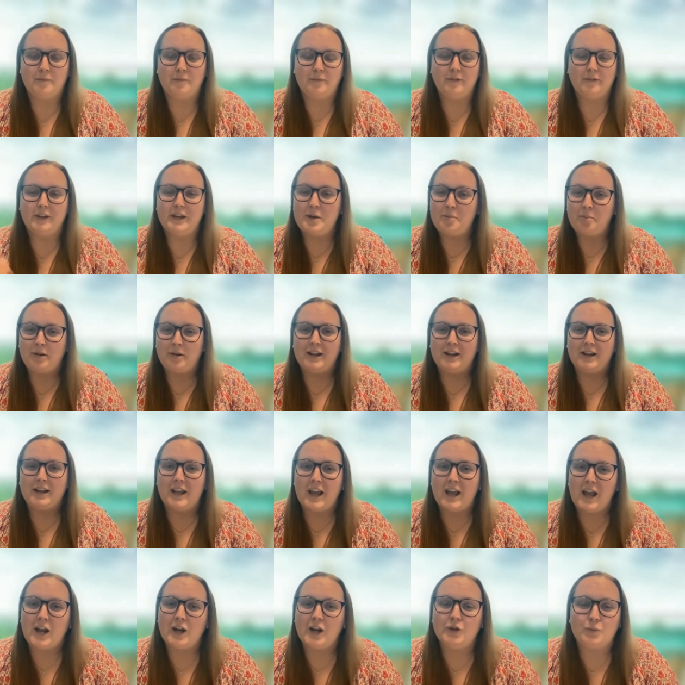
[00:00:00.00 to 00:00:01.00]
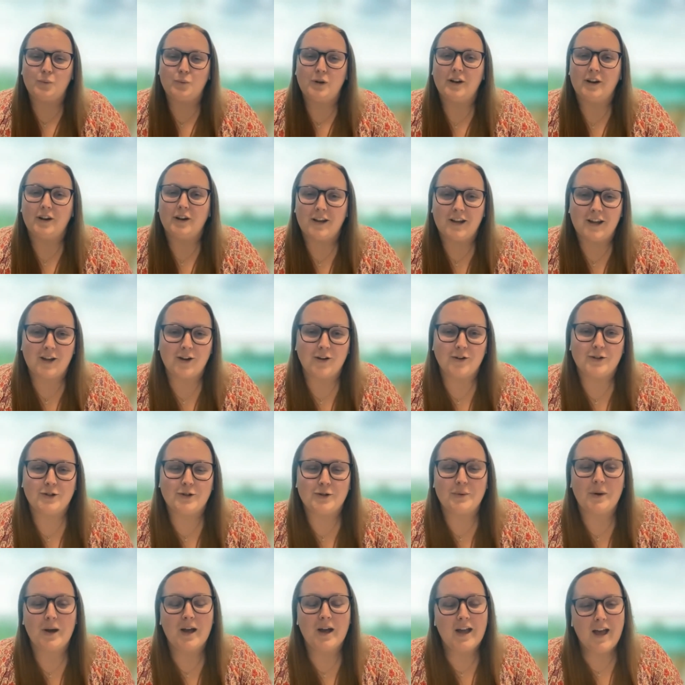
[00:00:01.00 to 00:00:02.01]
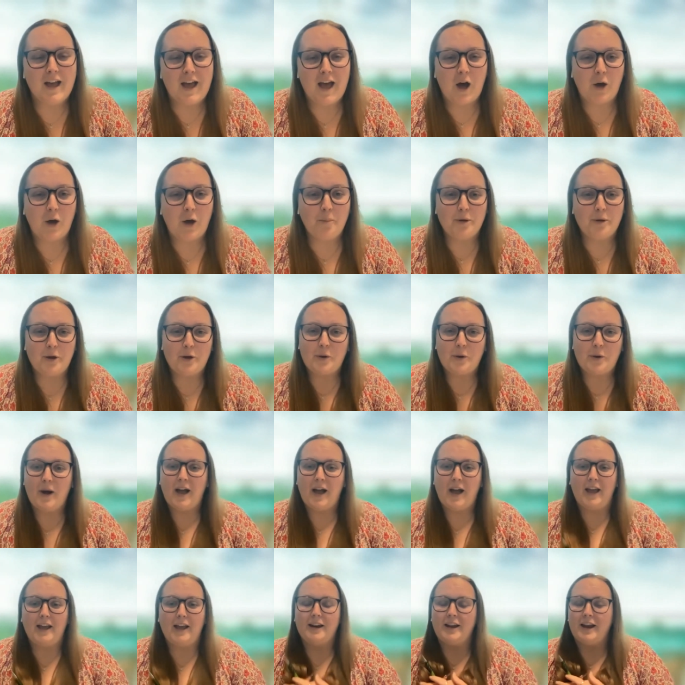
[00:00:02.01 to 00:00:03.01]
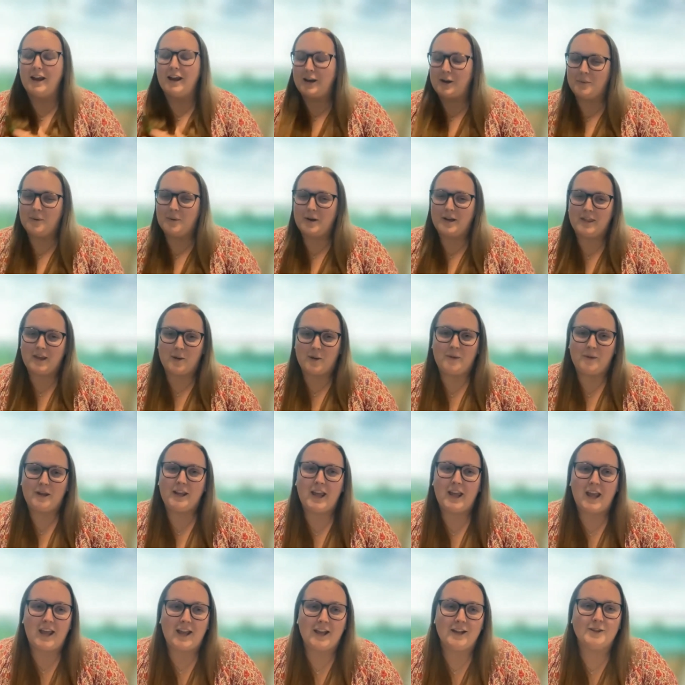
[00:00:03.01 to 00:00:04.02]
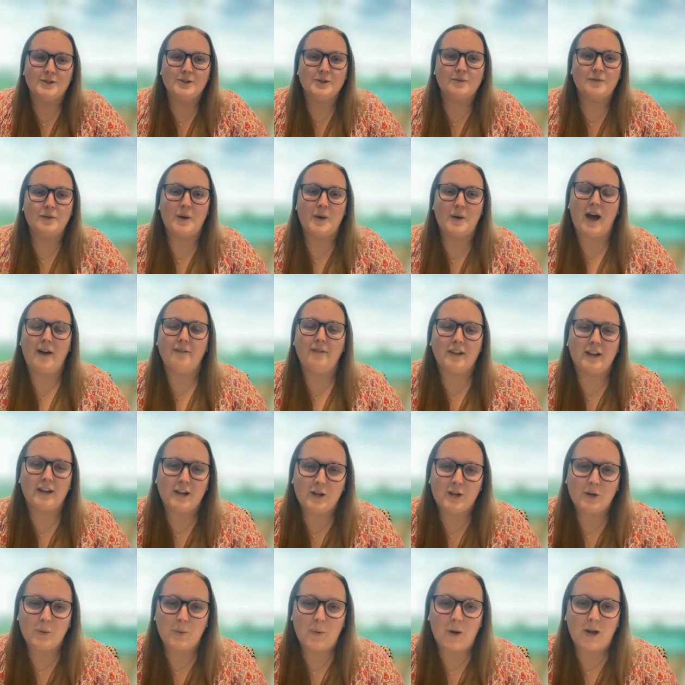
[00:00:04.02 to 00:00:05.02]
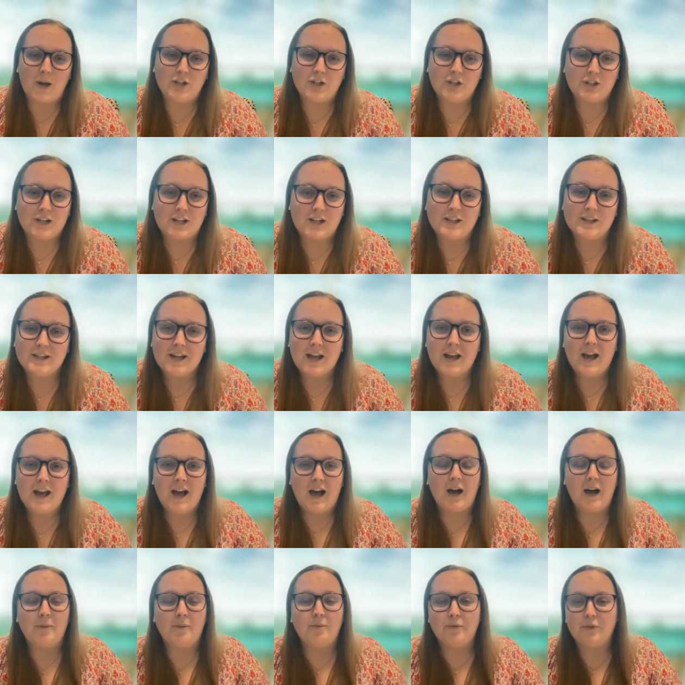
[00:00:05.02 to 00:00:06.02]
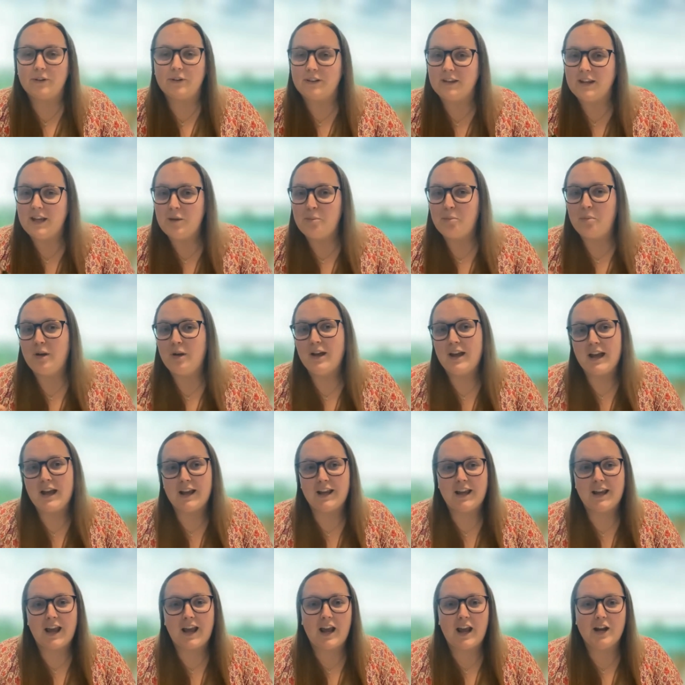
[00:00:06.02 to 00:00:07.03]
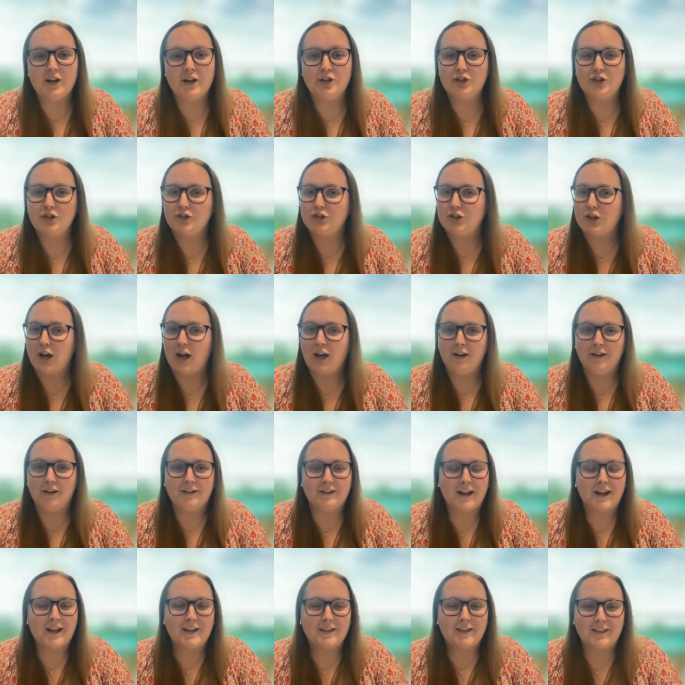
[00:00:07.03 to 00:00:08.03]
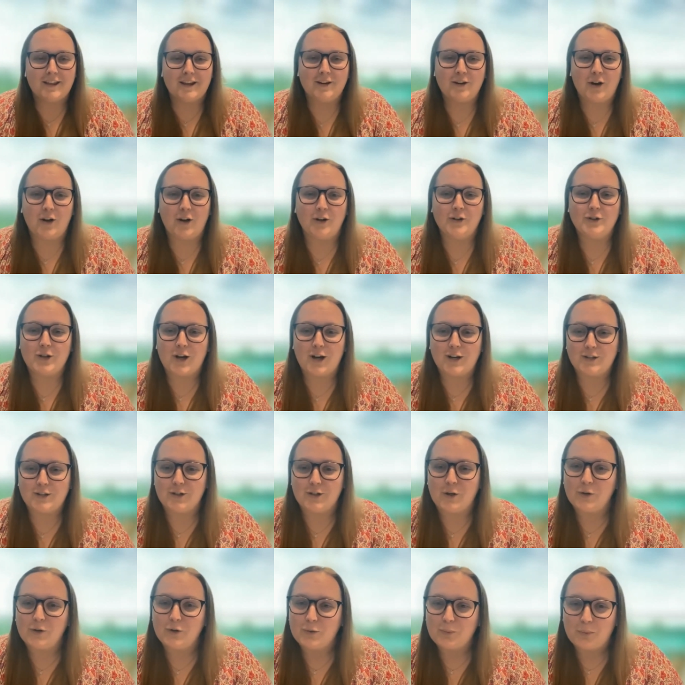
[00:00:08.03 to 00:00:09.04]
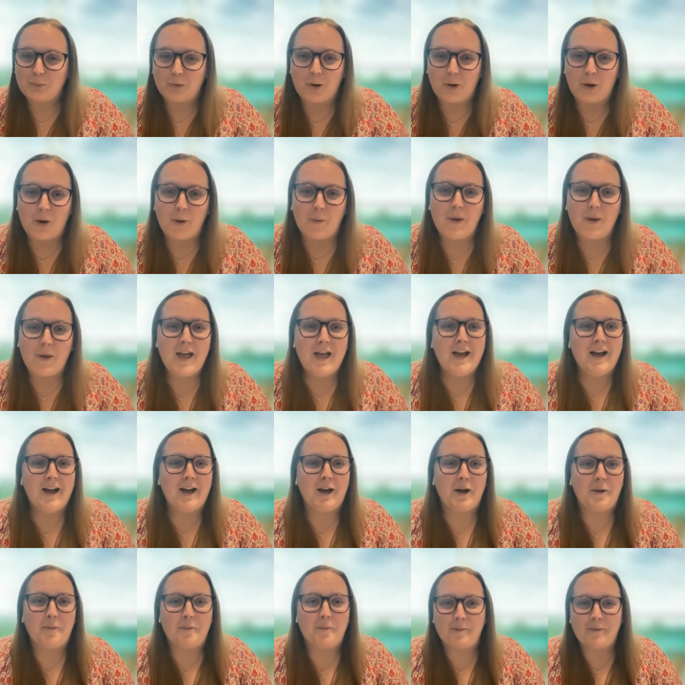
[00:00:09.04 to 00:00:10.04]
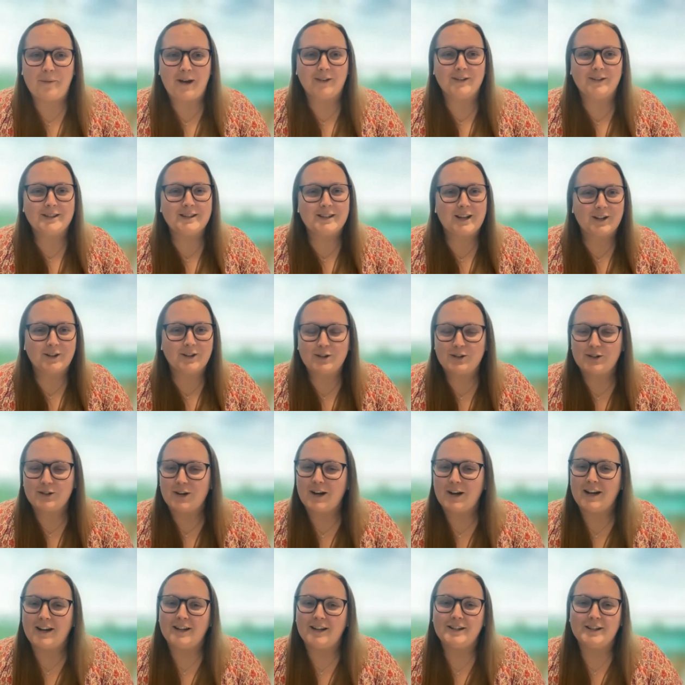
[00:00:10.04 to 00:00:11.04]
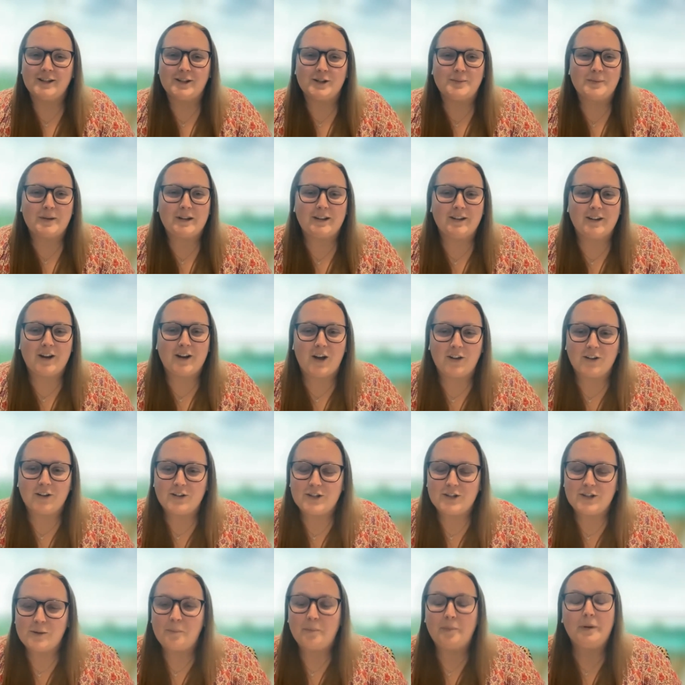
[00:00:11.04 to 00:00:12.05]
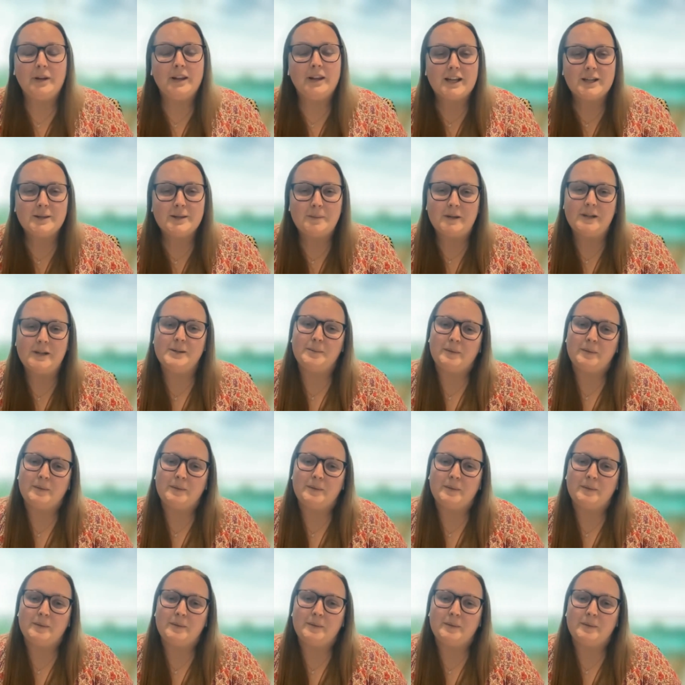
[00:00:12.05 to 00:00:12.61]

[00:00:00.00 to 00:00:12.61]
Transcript: Leap and Engage, we are here to help you in any way that we can. So if you have any questions for Leap, Engage, Chuck, Nathan, Contractor Coach Pro, about sales training, sales methodology, please